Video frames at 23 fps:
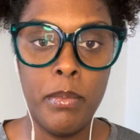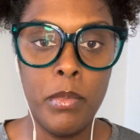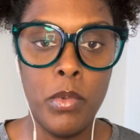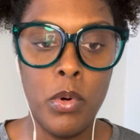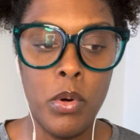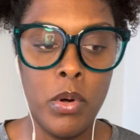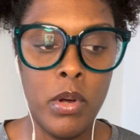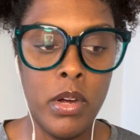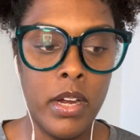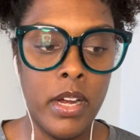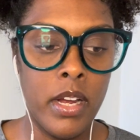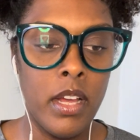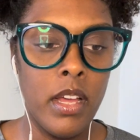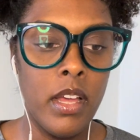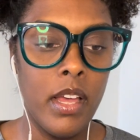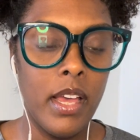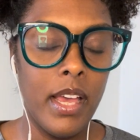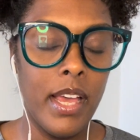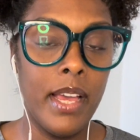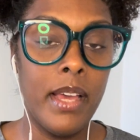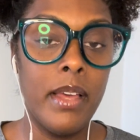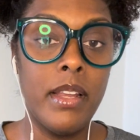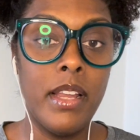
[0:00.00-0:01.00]
more.
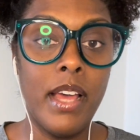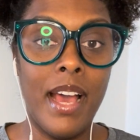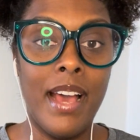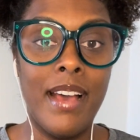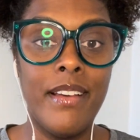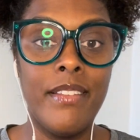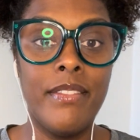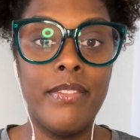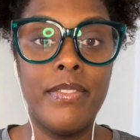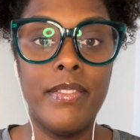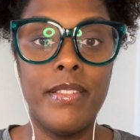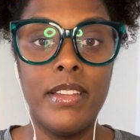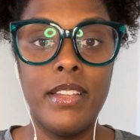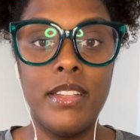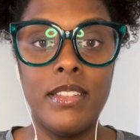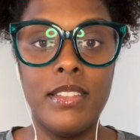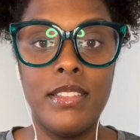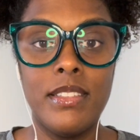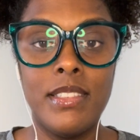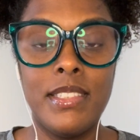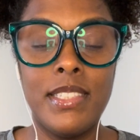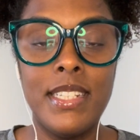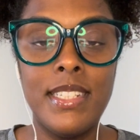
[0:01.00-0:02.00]
And I've
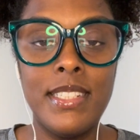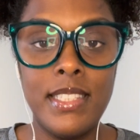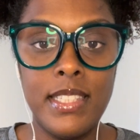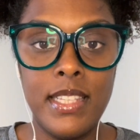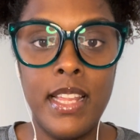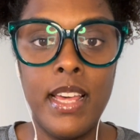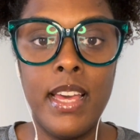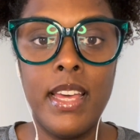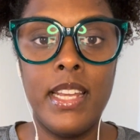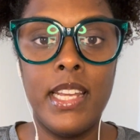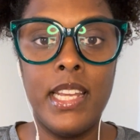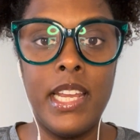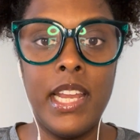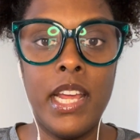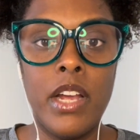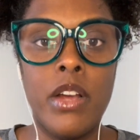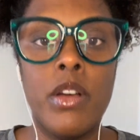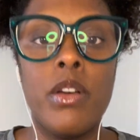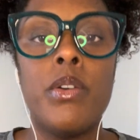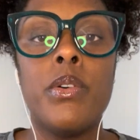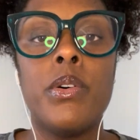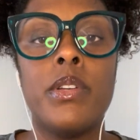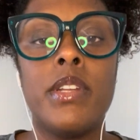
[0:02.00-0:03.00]
since then
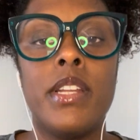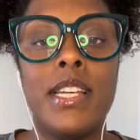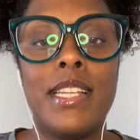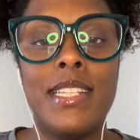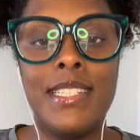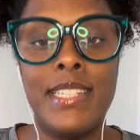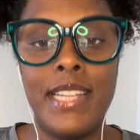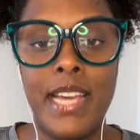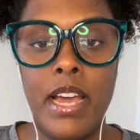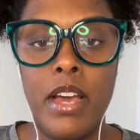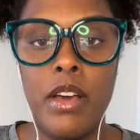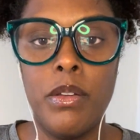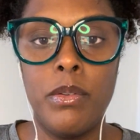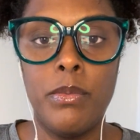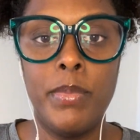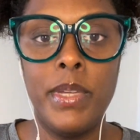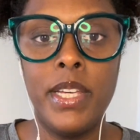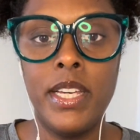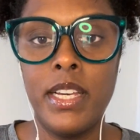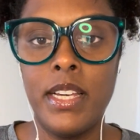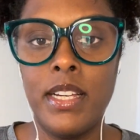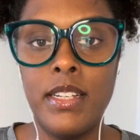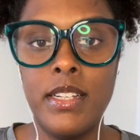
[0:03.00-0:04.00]
narrowed it down
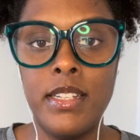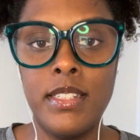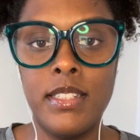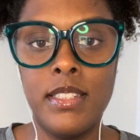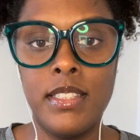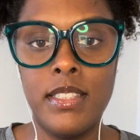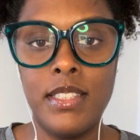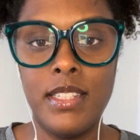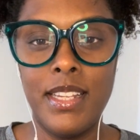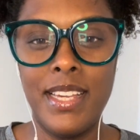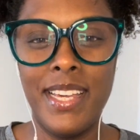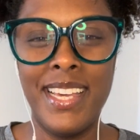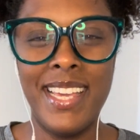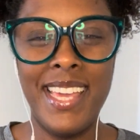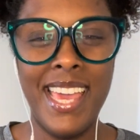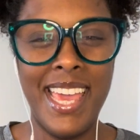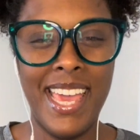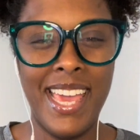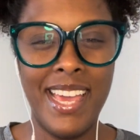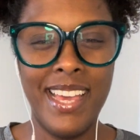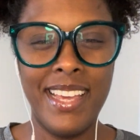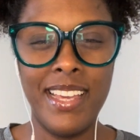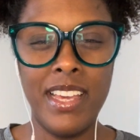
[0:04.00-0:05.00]
because it
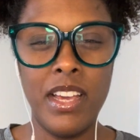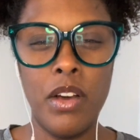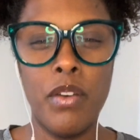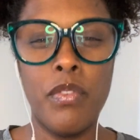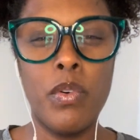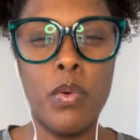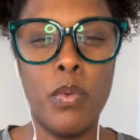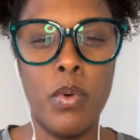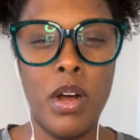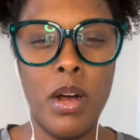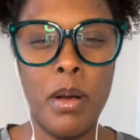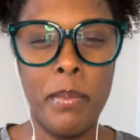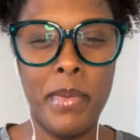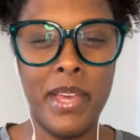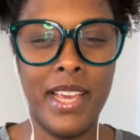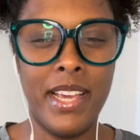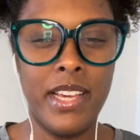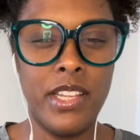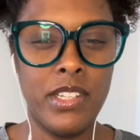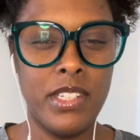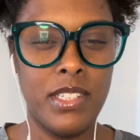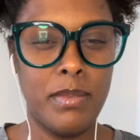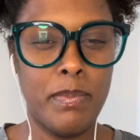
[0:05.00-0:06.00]
can get overwhelming
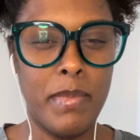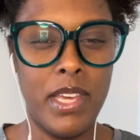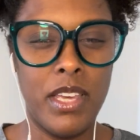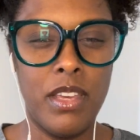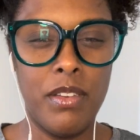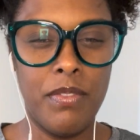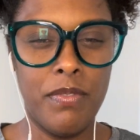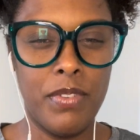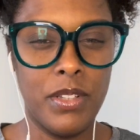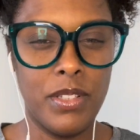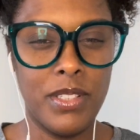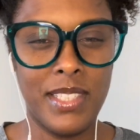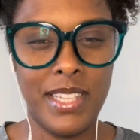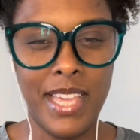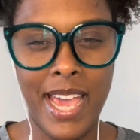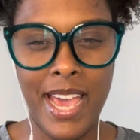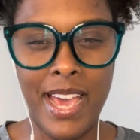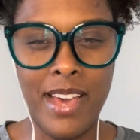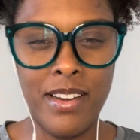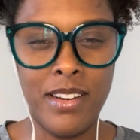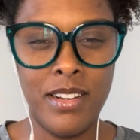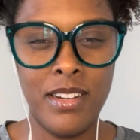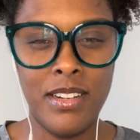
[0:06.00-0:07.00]
and just make you feel
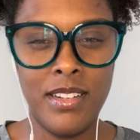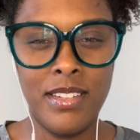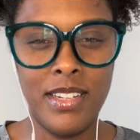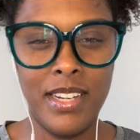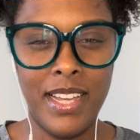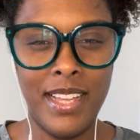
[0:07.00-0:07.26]
scattered.